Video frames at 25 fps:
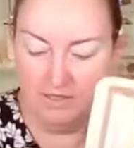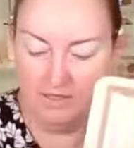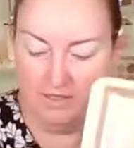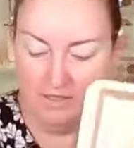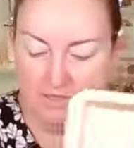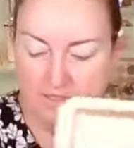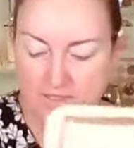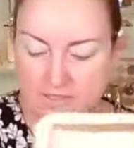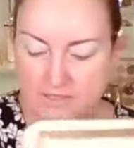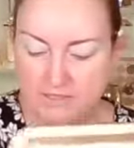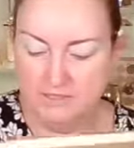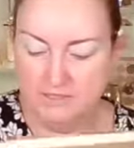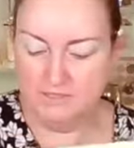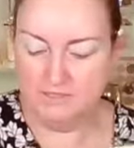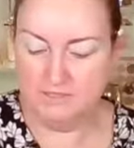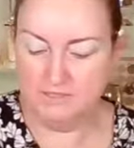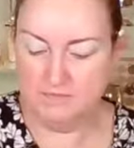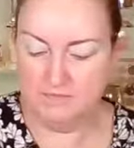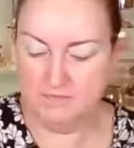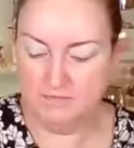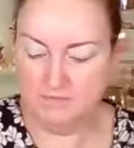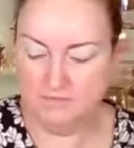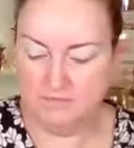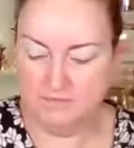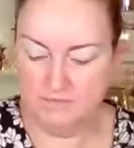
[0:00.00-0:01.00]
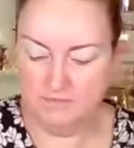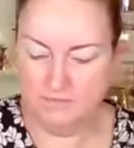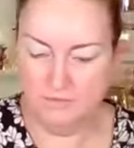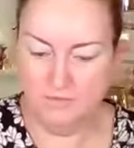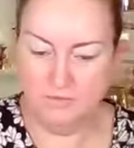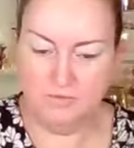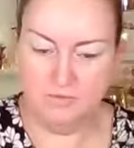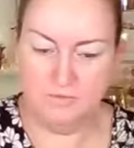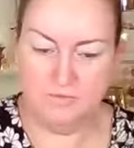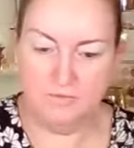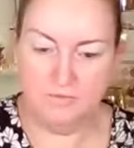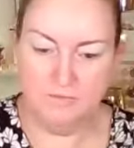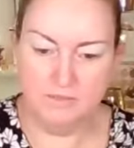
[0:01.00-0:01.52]
let's just, I'm just going to
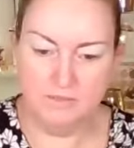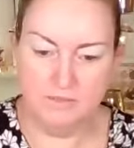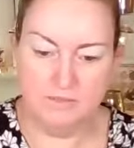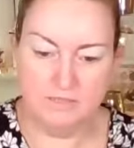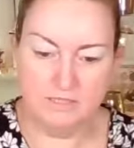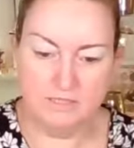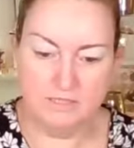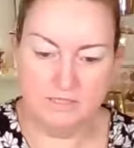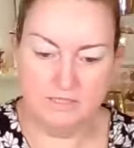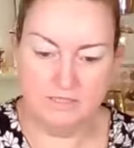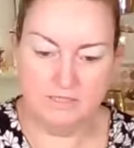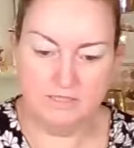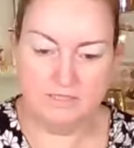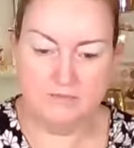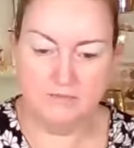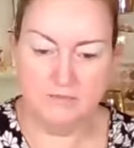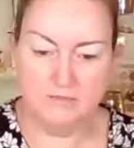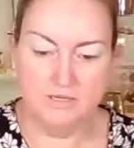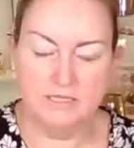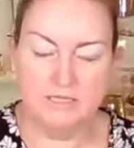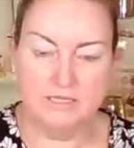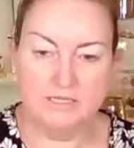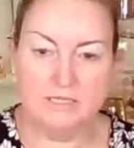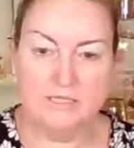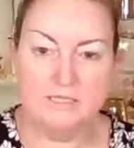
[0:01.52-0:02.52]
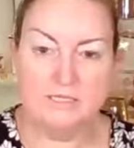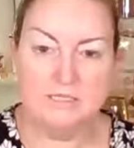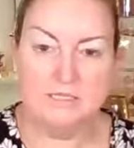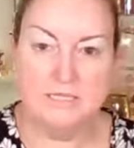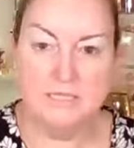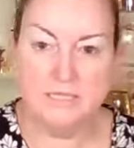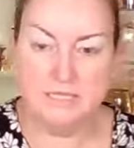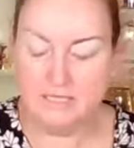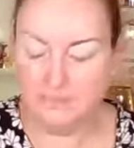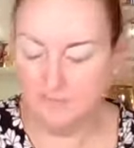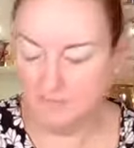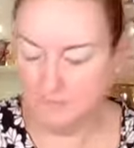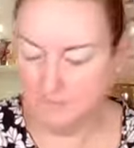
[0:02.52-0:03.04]
put the mirror here so I can
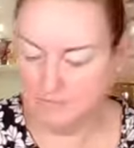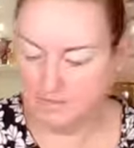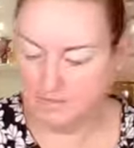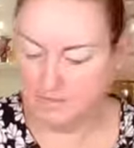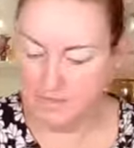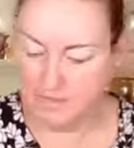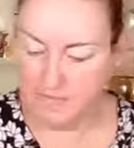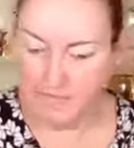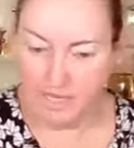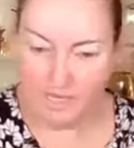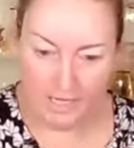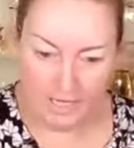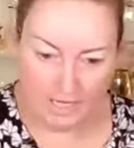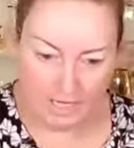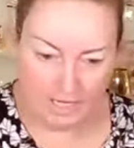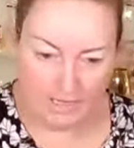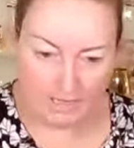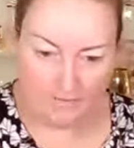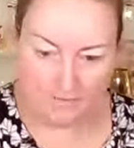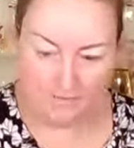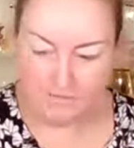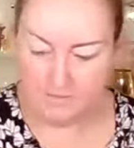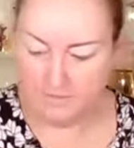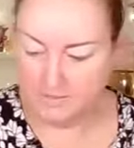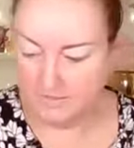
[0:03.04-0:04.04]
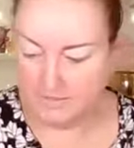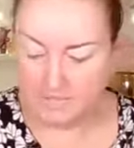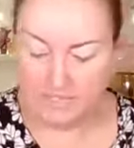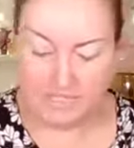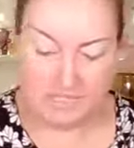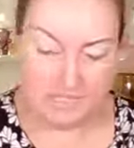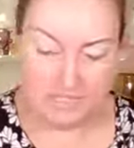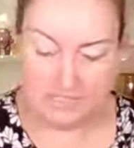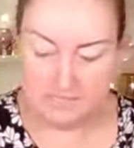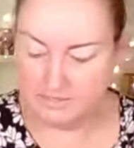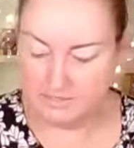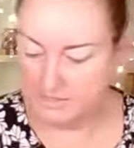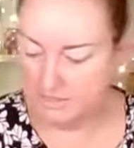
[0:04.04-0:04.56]
see. I
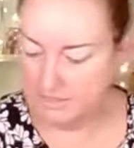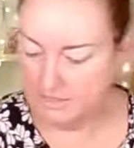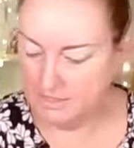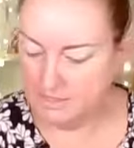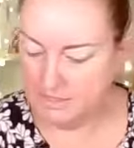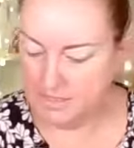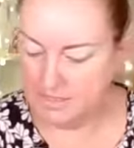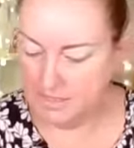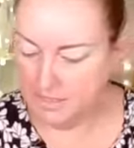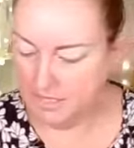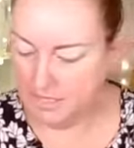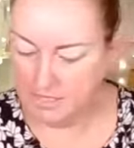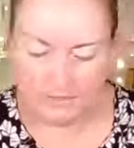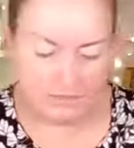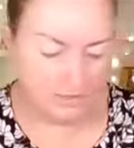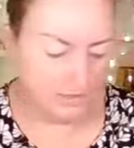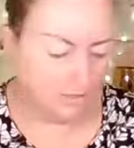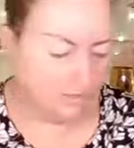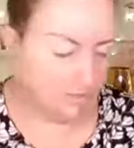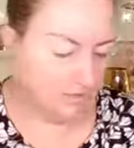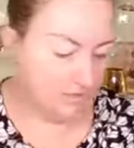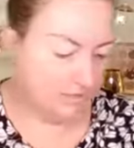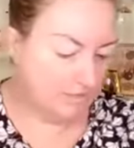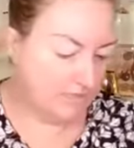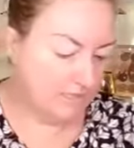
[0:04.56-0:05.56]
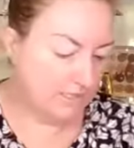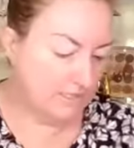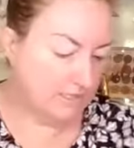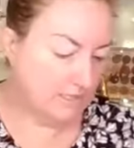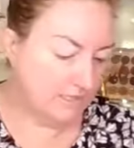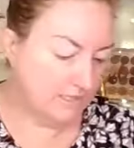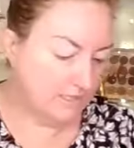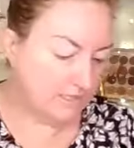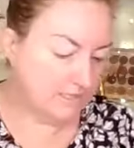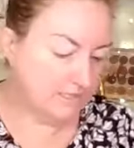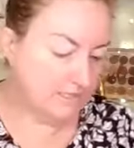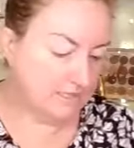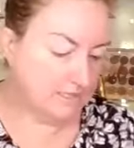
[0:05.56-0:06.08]
can't see. So
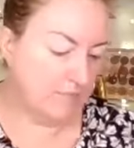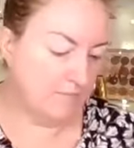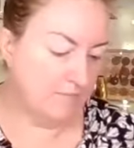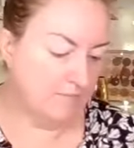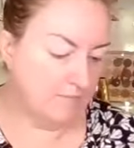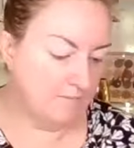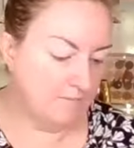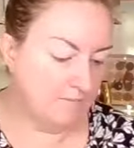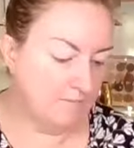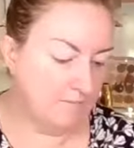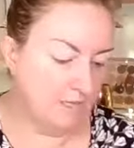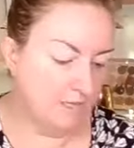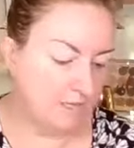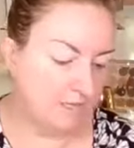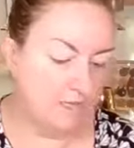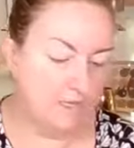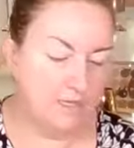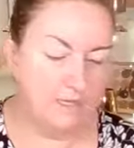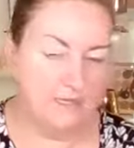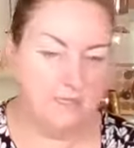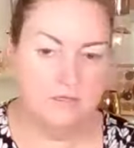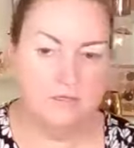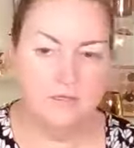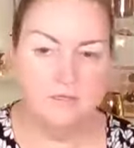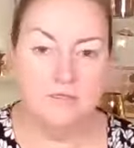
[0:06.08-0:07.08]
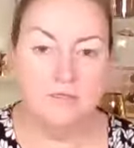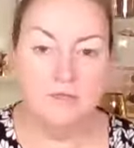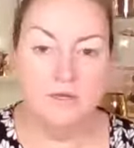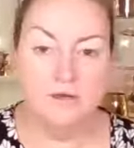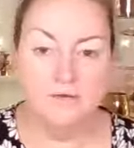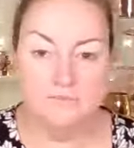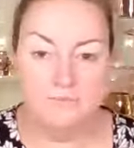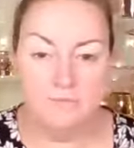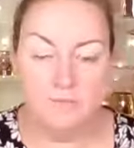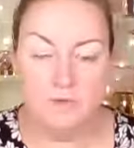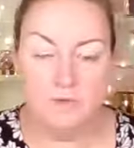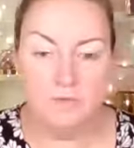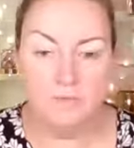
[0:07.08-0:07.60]
next, I know
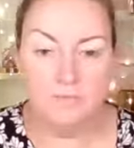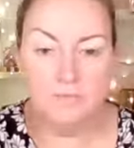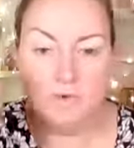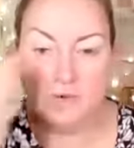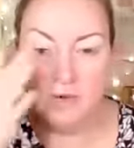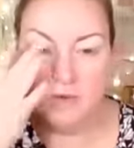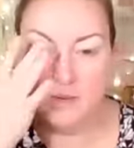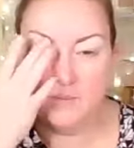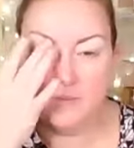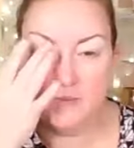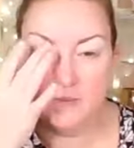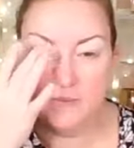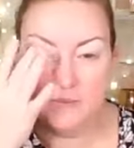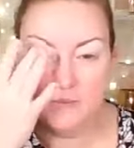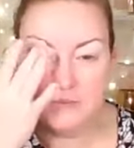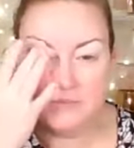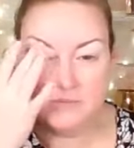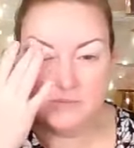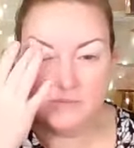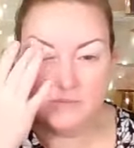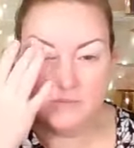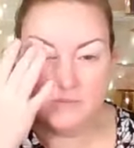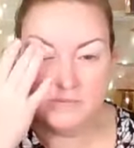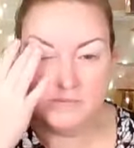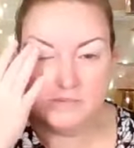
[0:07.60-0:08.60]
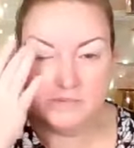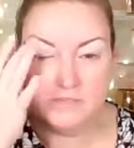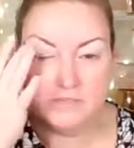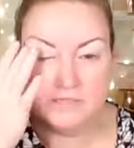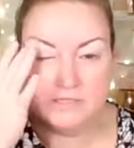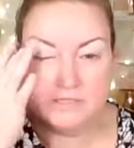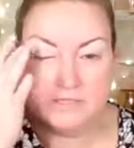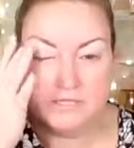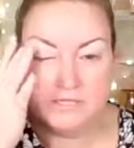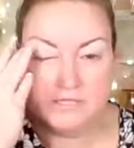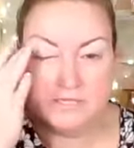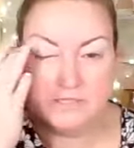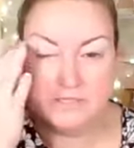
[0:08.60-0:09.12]
I've put on primer, and most people do this
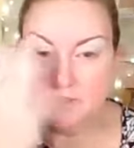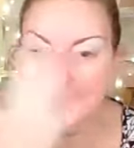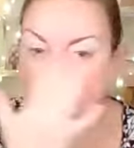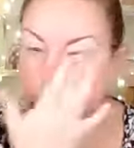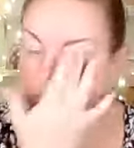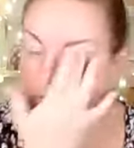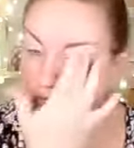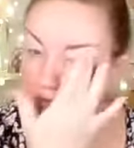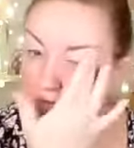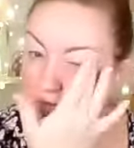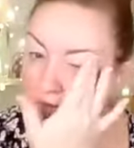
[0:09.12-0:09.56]
and they don't